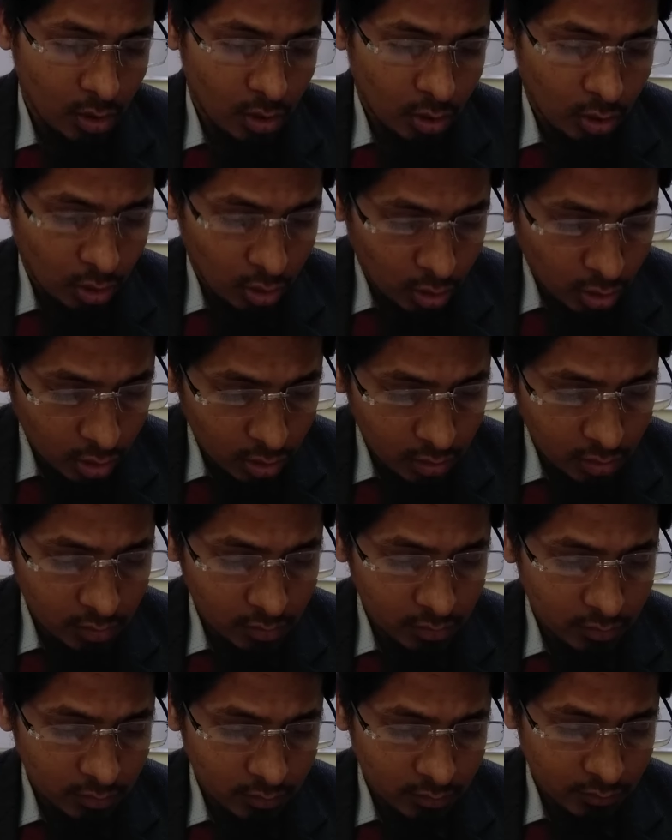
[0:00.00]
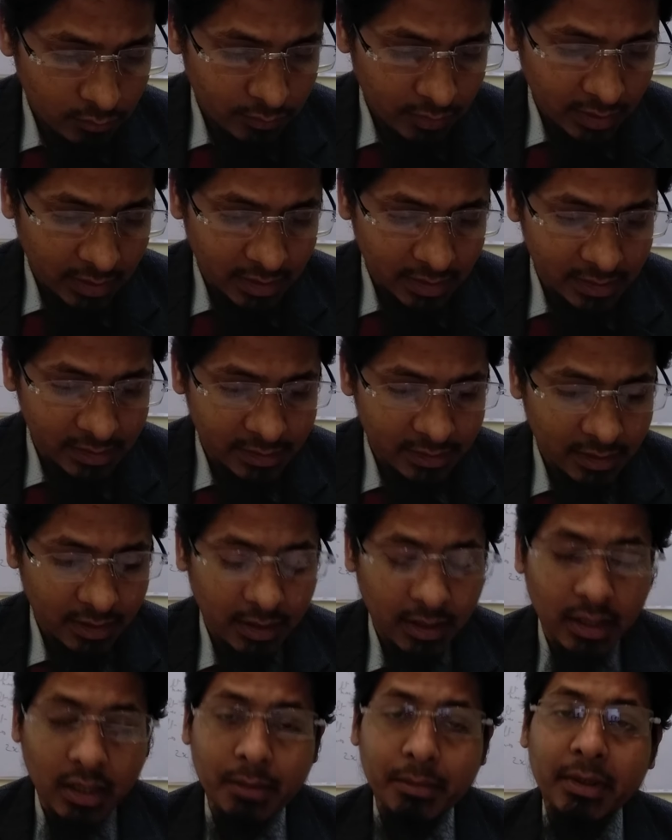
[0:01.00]
All vehicles
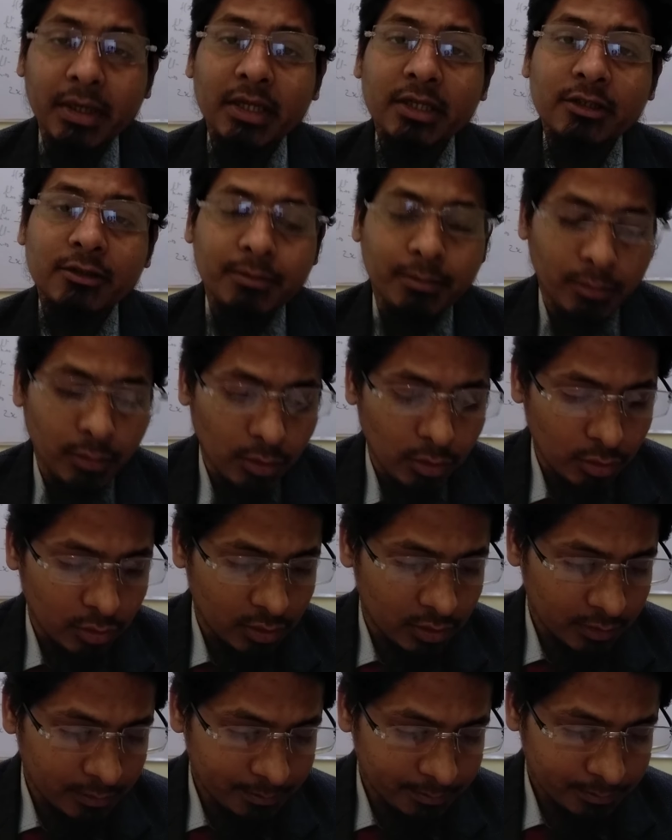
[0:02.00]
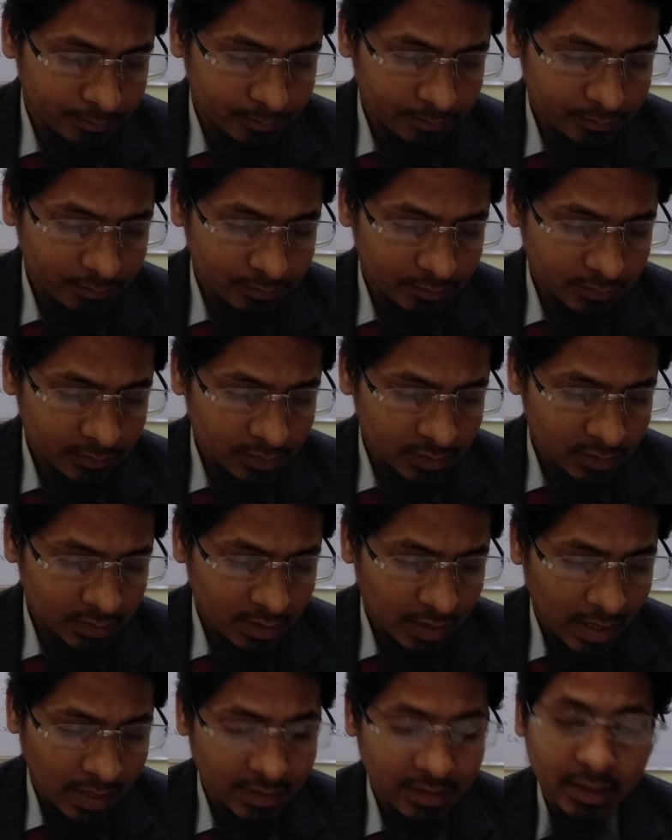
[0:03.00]
emit smoke
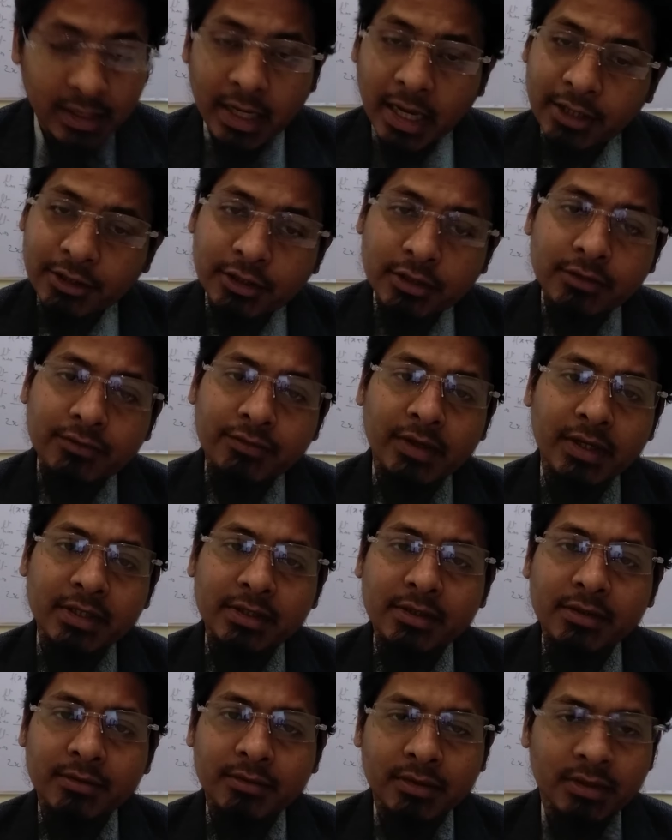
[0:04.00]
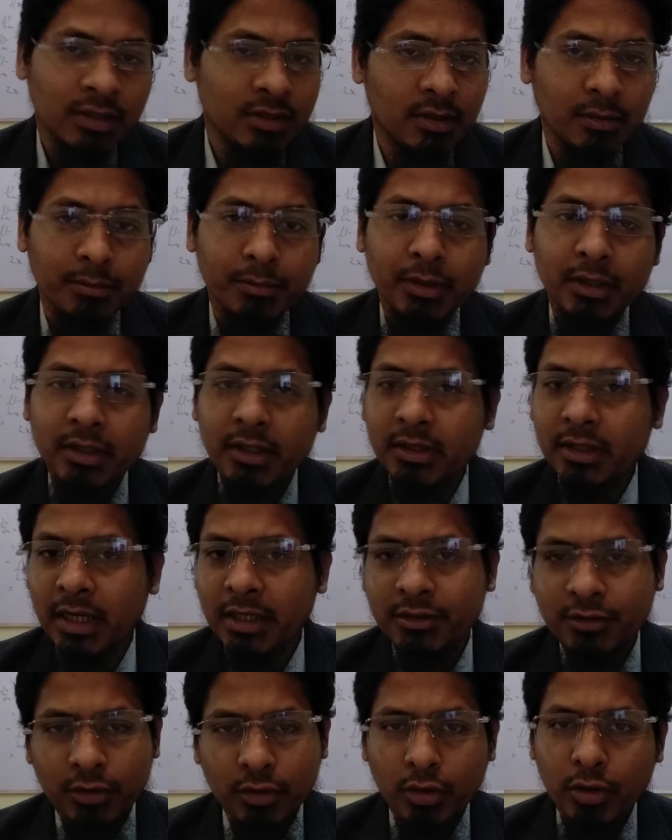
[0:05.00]
as a gaseous waste. It's a simple thing,
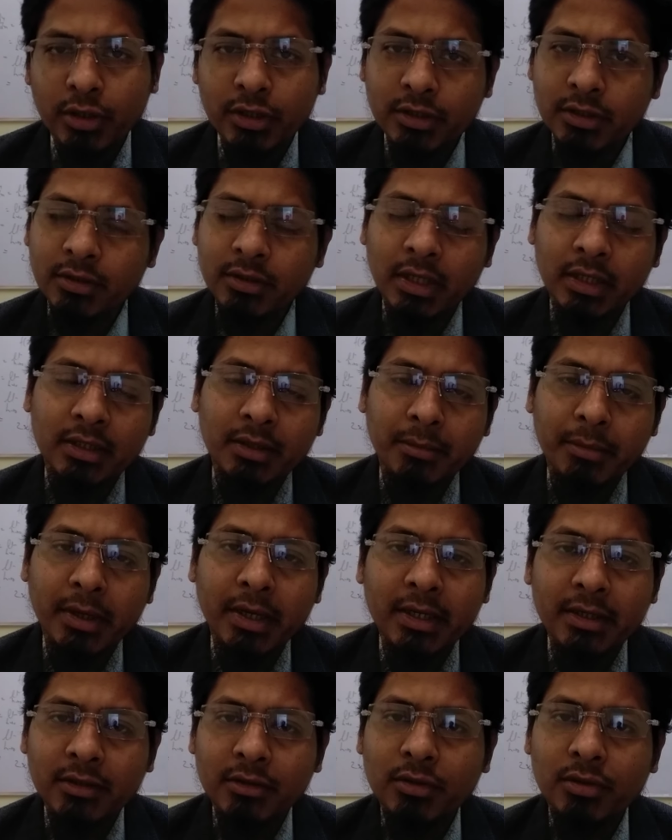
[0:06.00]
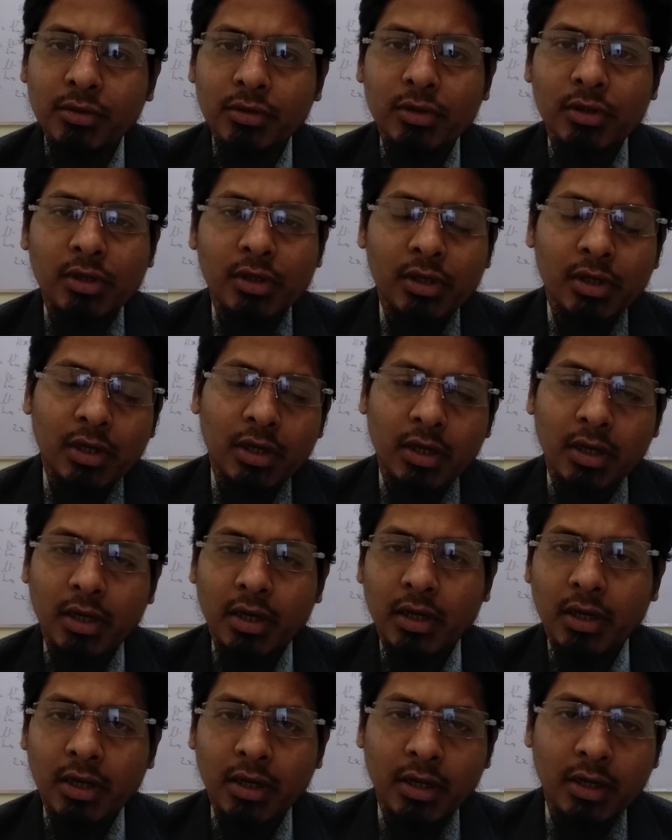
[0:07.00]
that's you know it, that the main
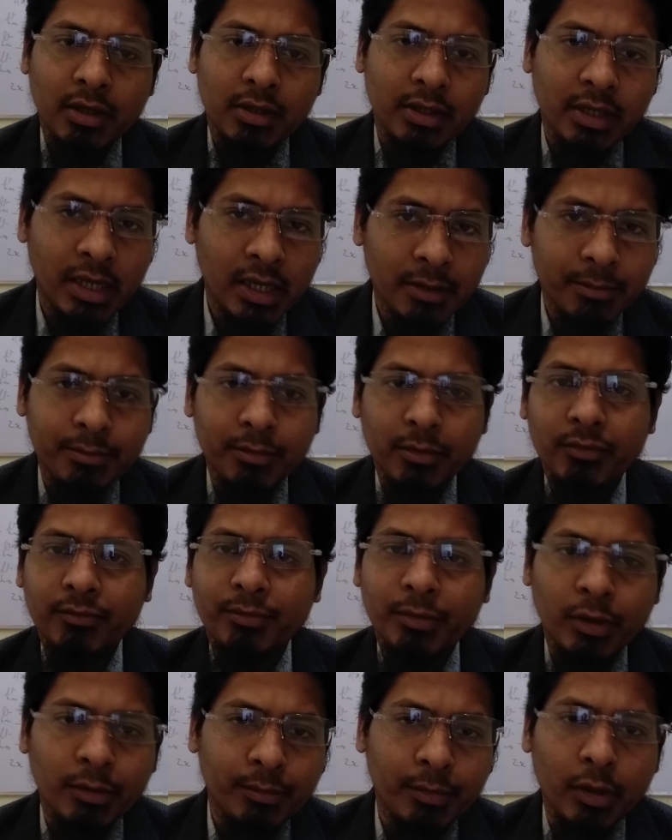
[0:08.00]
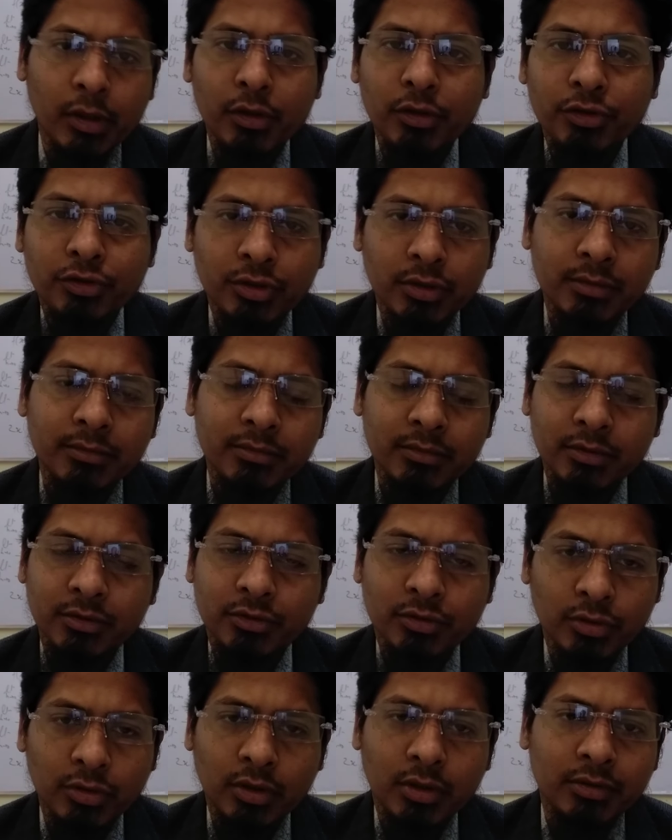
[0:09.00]
air pollution.
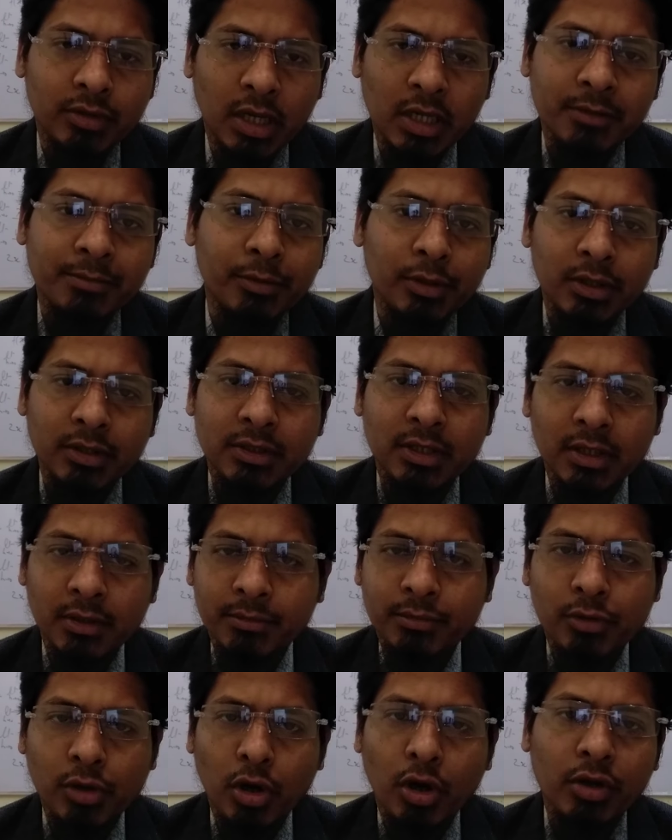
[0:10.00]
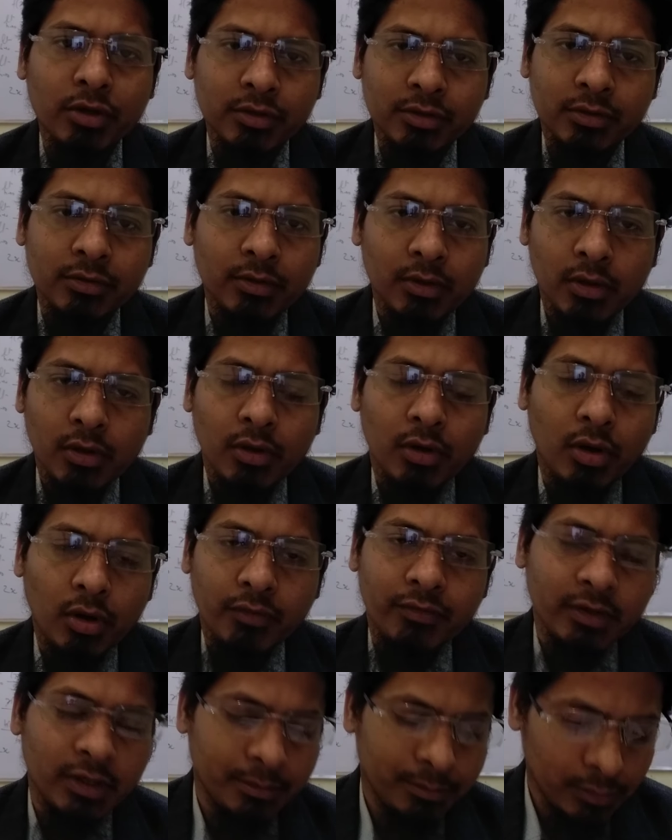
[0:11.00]
So the transport is the cause
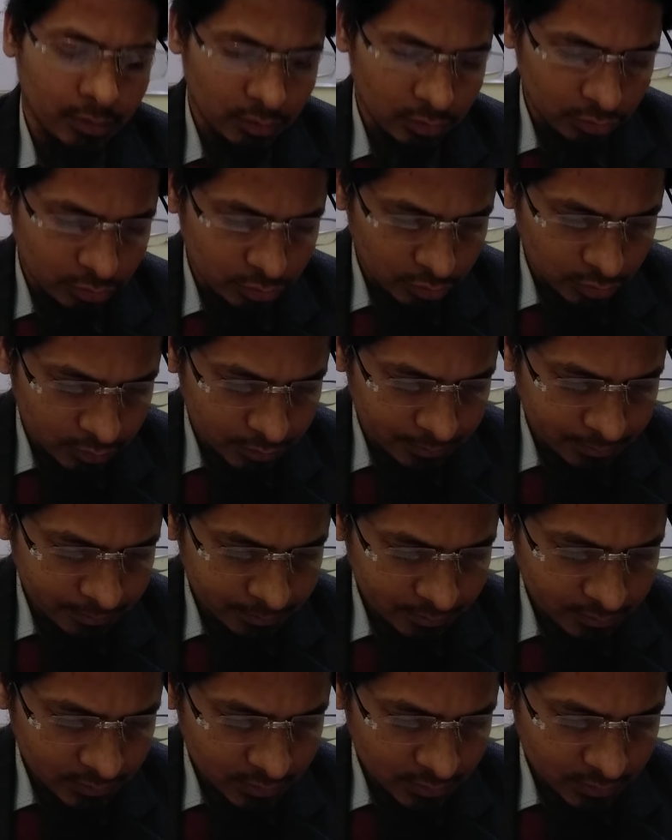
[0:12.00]
of air pollution.